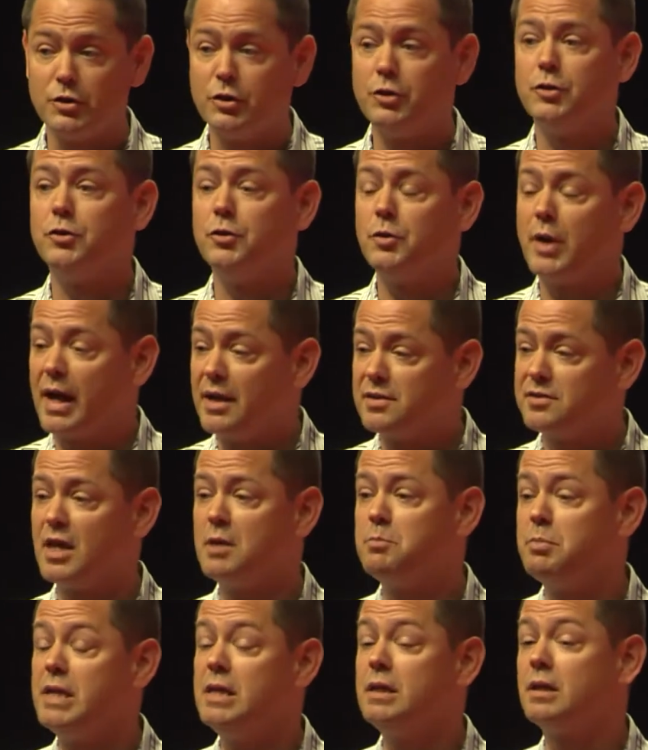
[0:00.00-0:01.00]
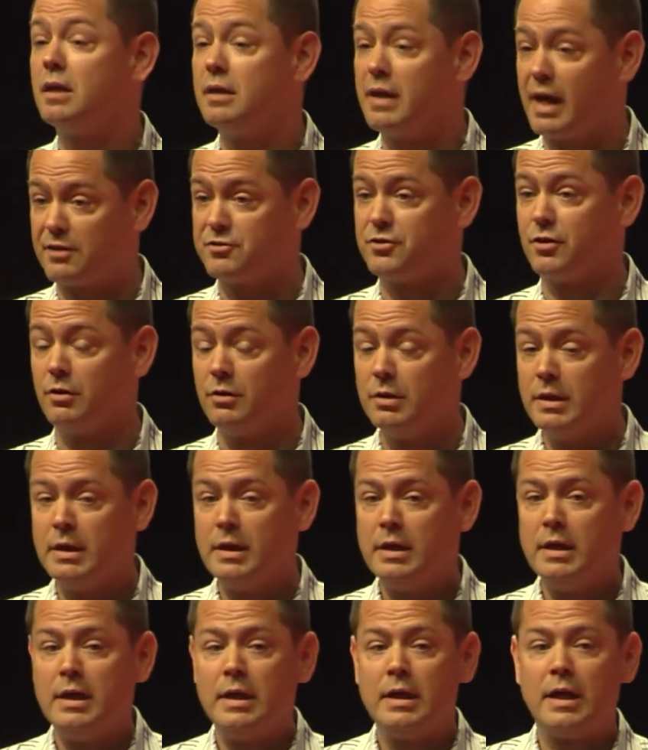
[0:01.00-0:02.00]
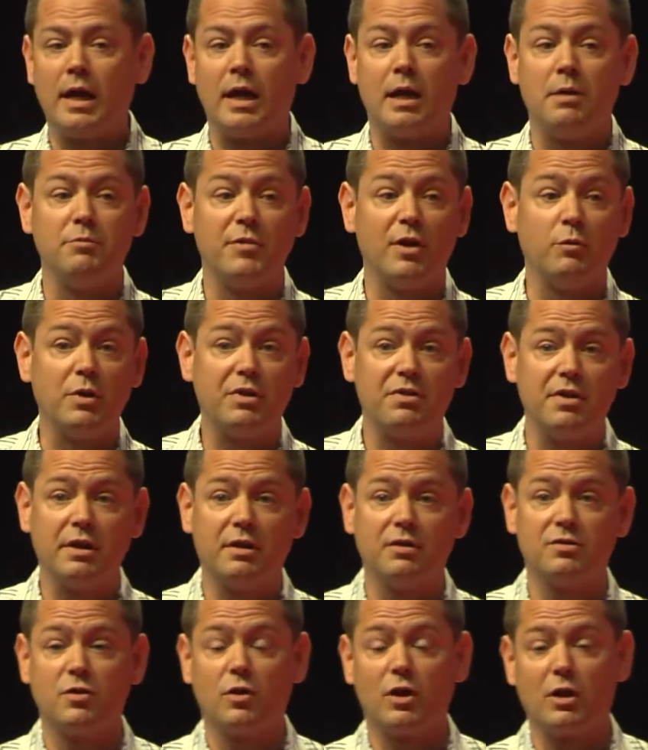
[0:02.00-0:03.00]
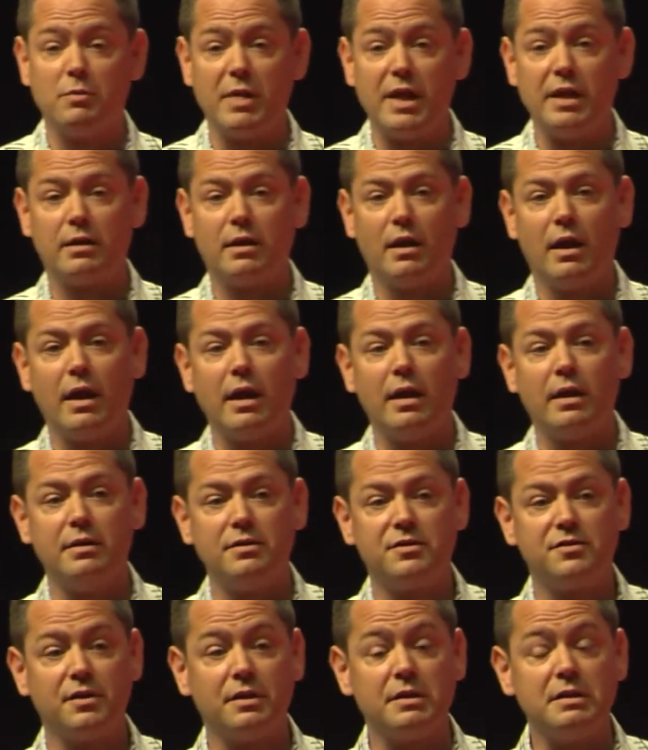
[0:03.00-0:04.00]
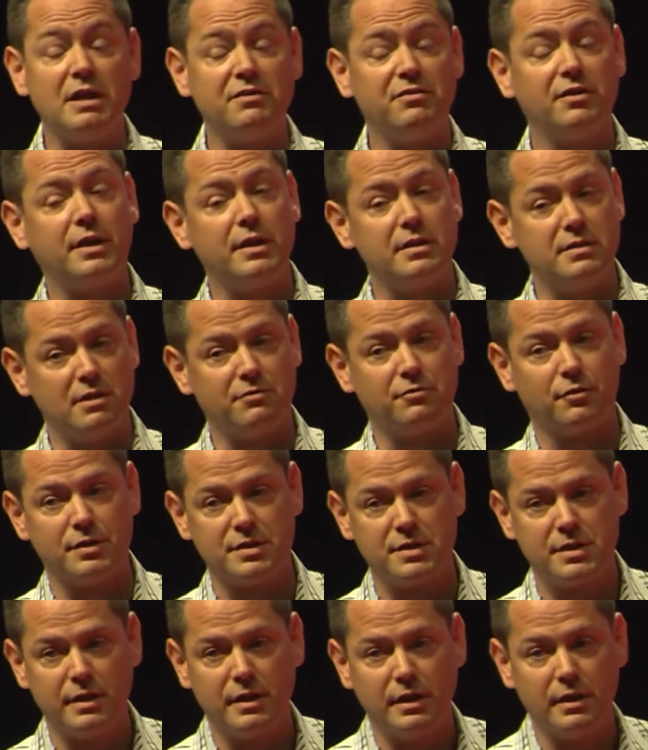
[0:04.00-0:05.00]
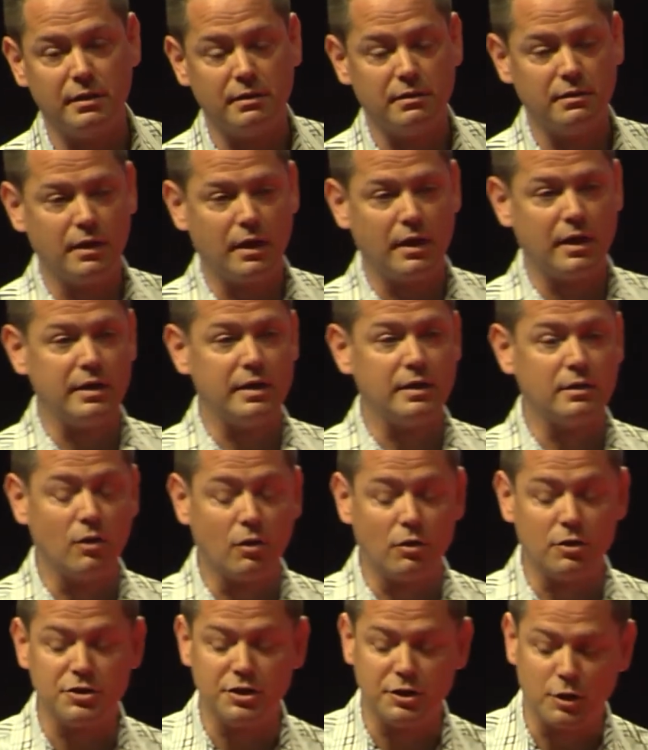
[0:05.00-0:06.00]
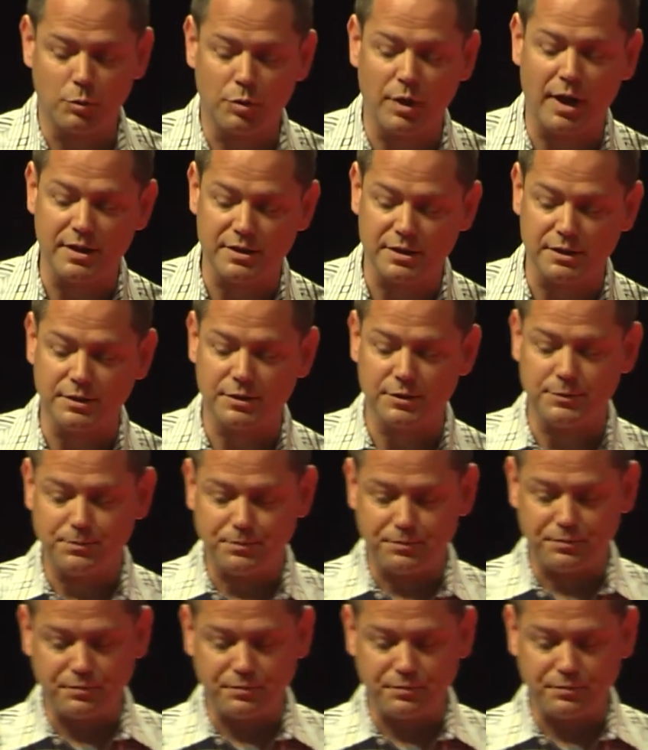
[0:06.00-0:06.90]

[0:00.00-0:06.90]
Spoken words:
new SAP connector that we think is going to make a significant difference in large enterprises.